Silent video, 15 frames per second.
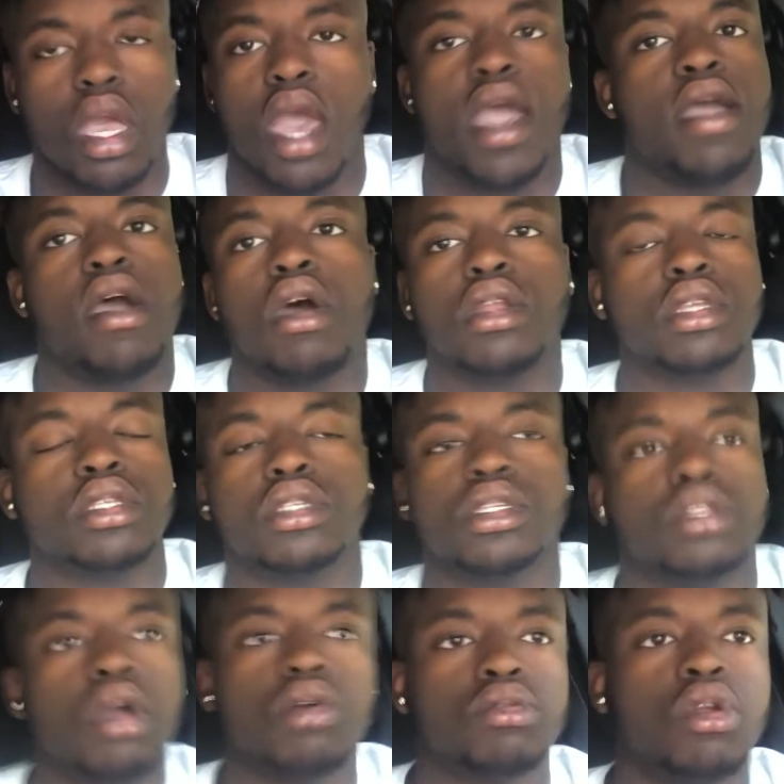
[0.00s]
I honestly
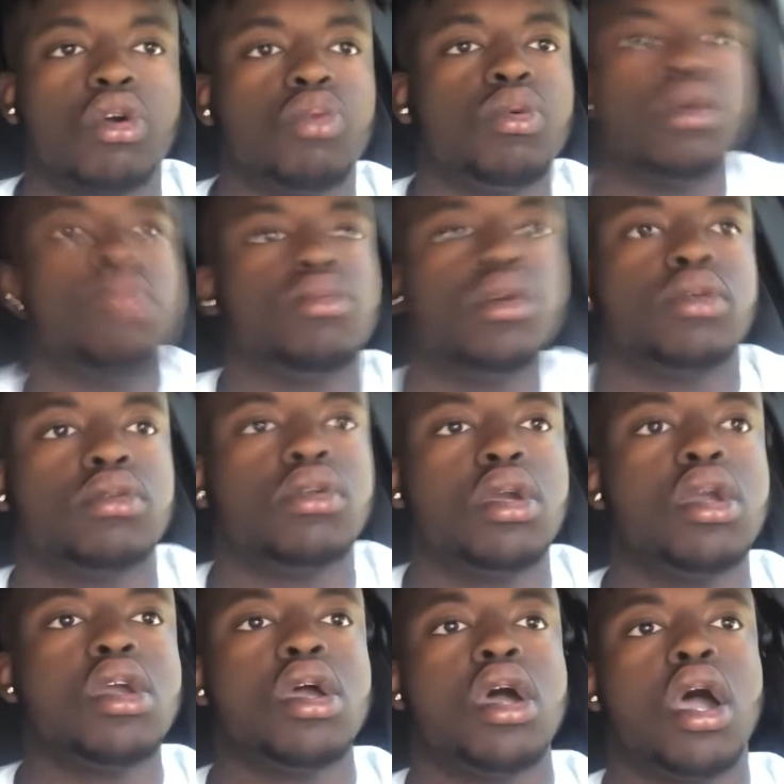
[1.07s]
don't know what
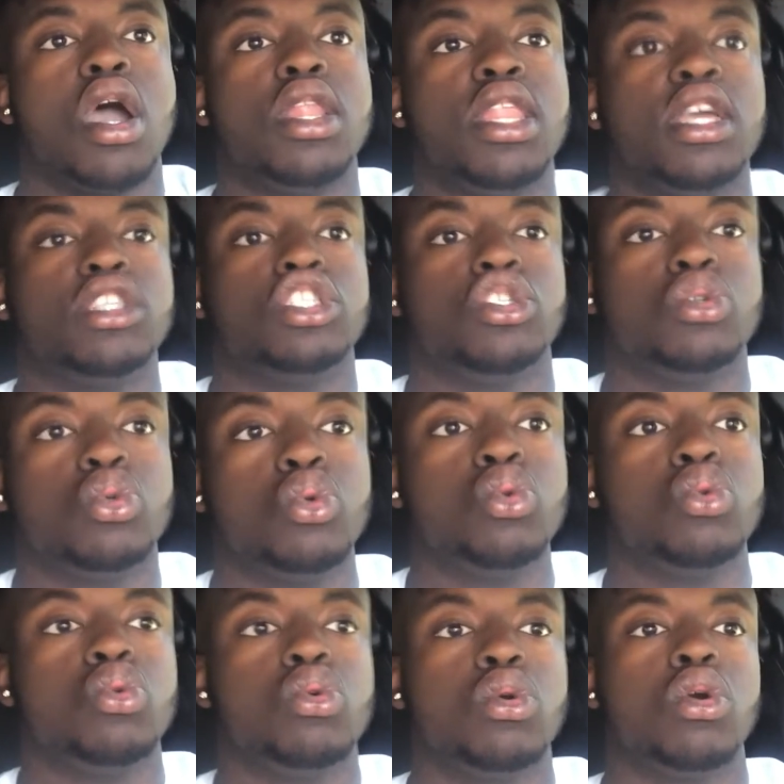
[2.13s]
will. Unless
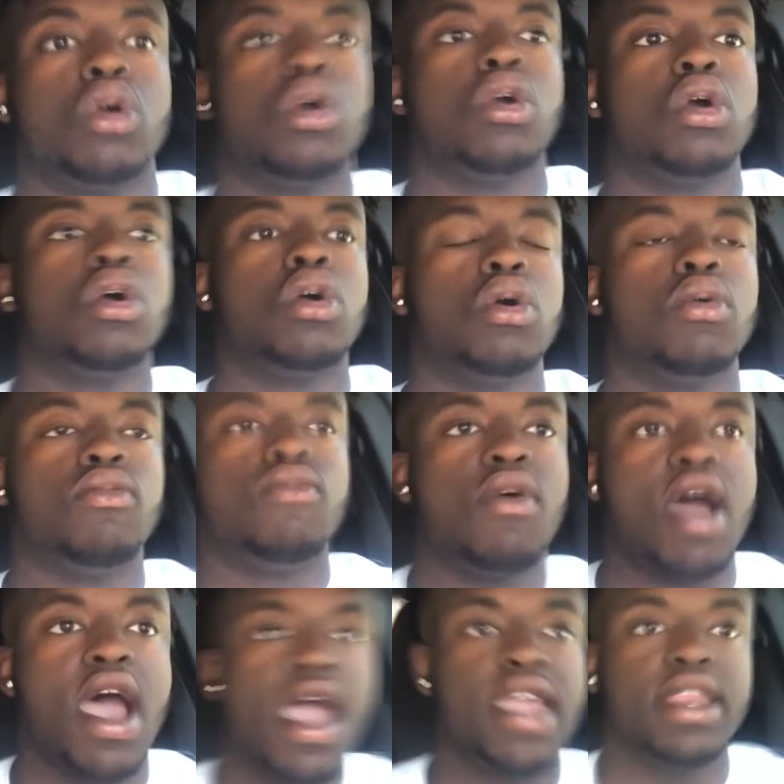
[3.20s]
you
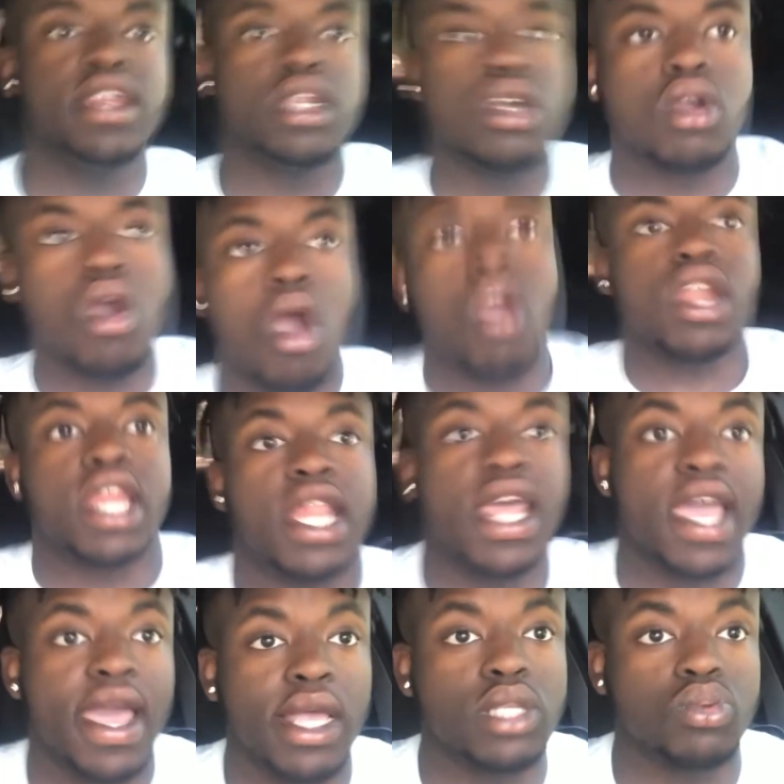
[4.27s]
ride in a car that
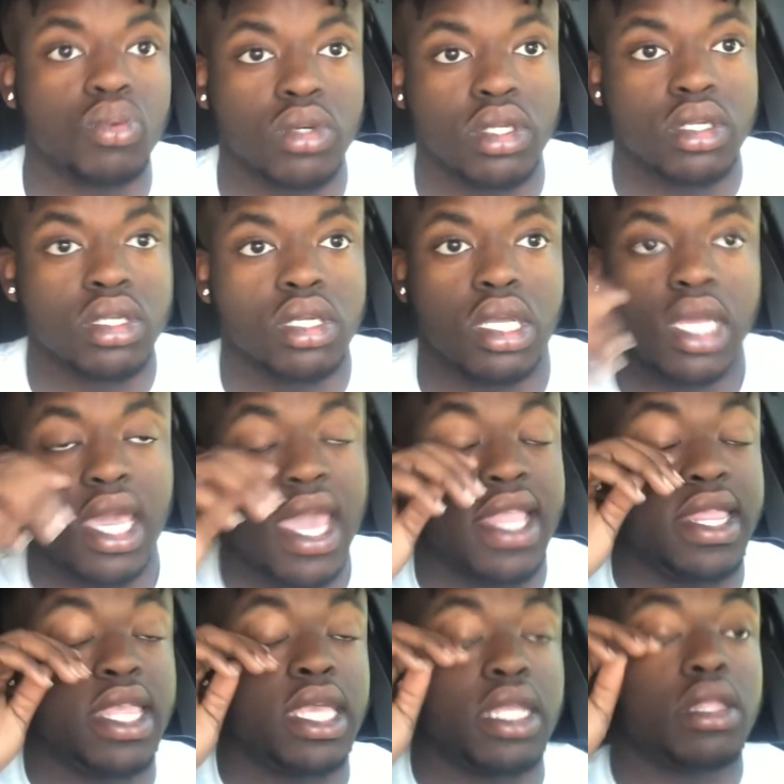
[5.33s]
has one
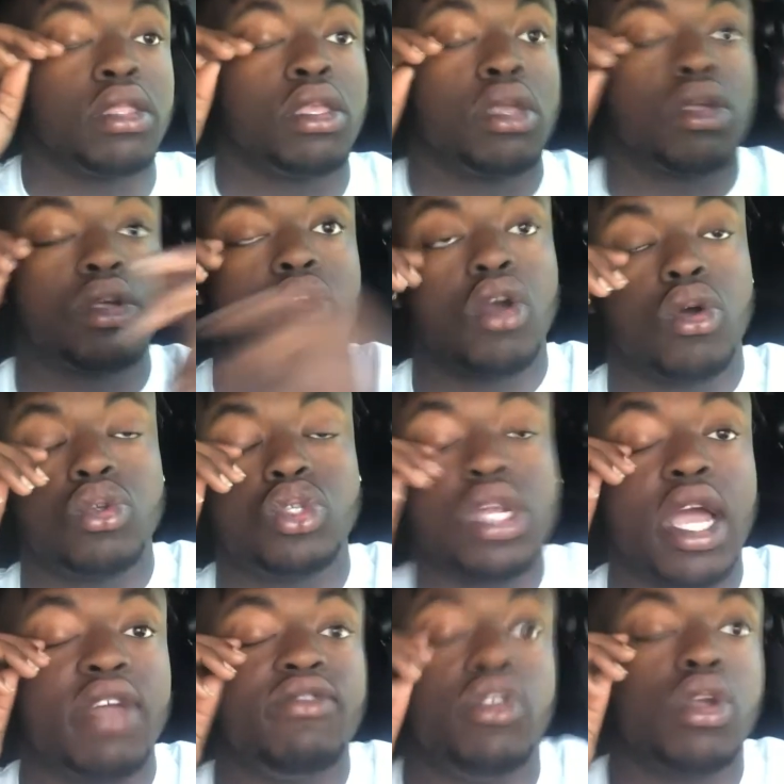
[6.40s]
and then go
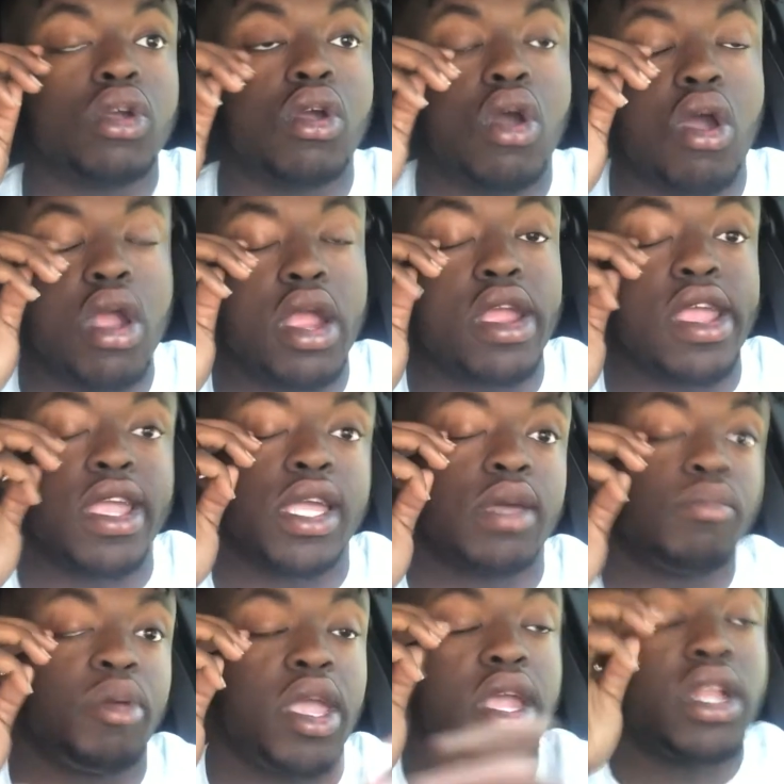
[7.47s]
drive your car and
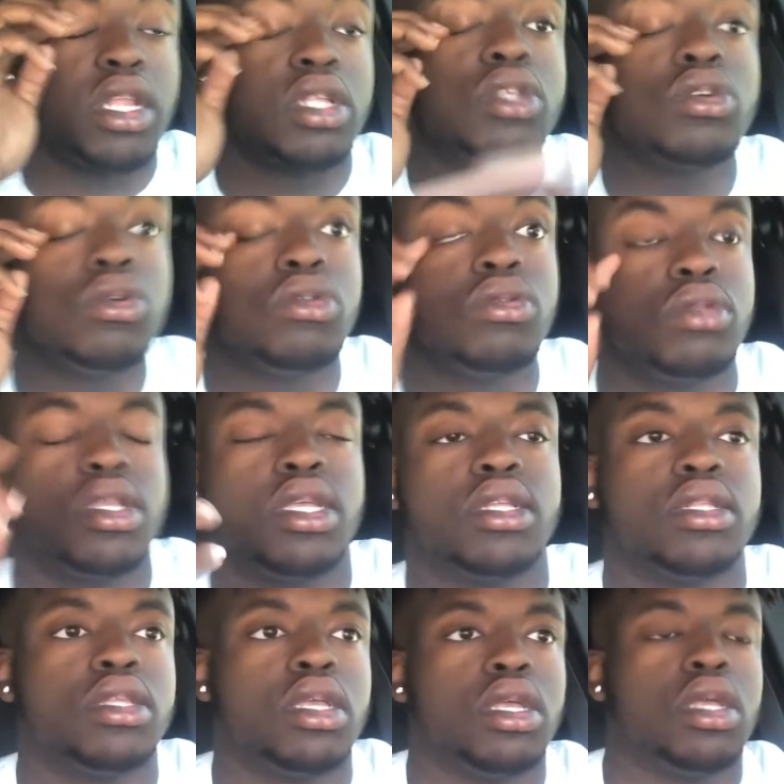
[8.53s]
compare the two,
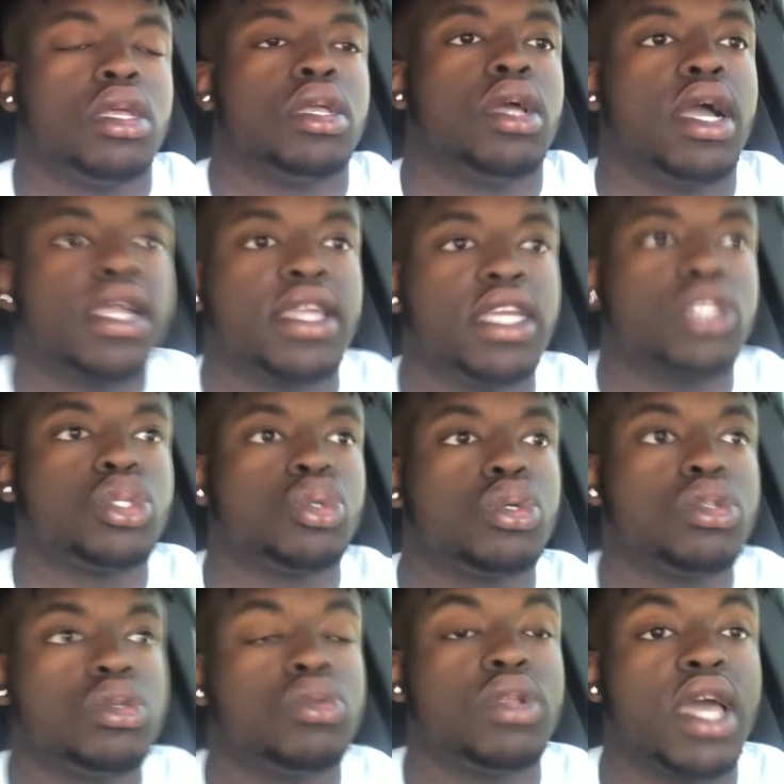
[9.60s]
then I guess you
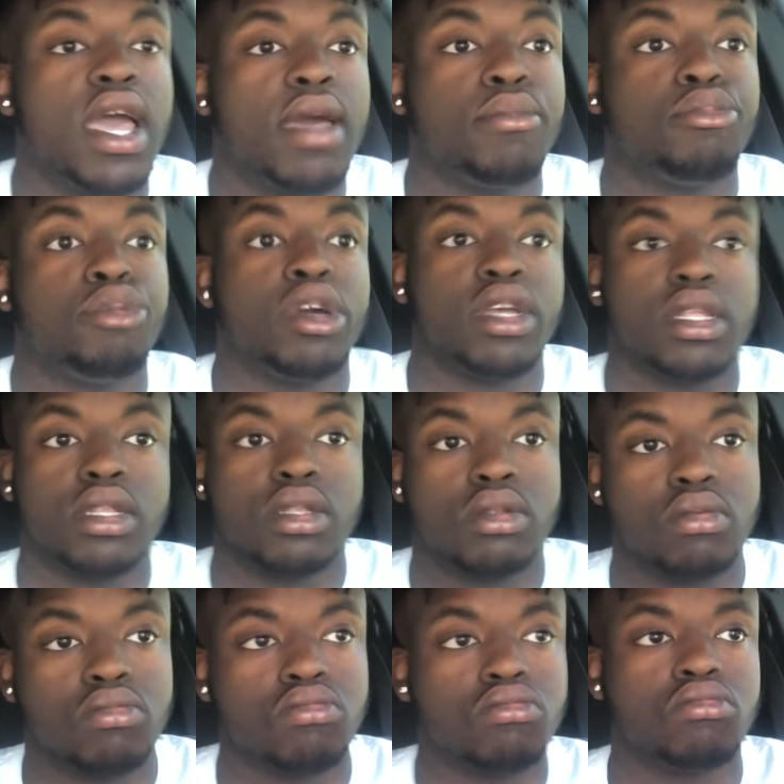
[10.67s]
could do that. But
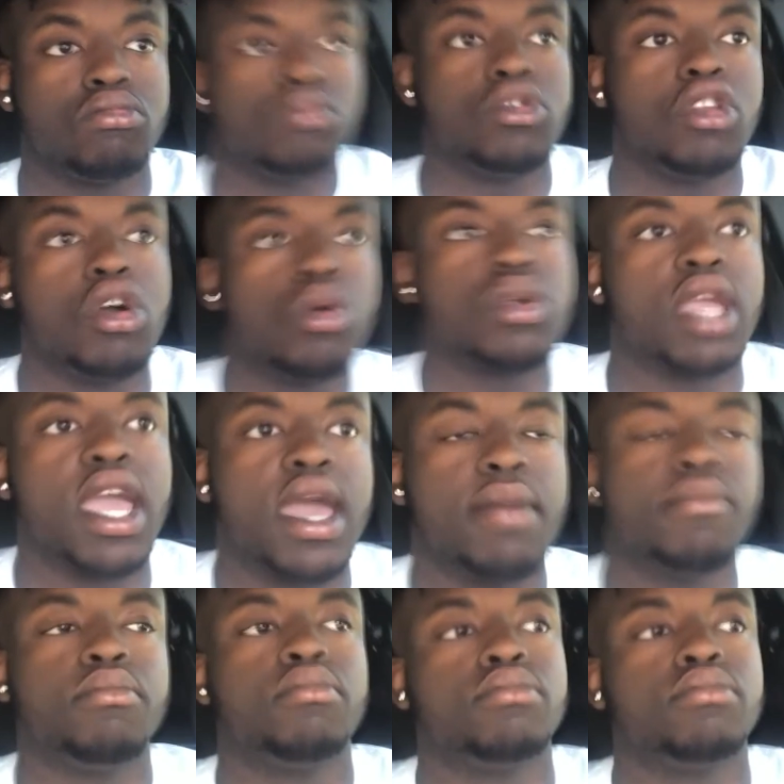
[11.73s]
no cap,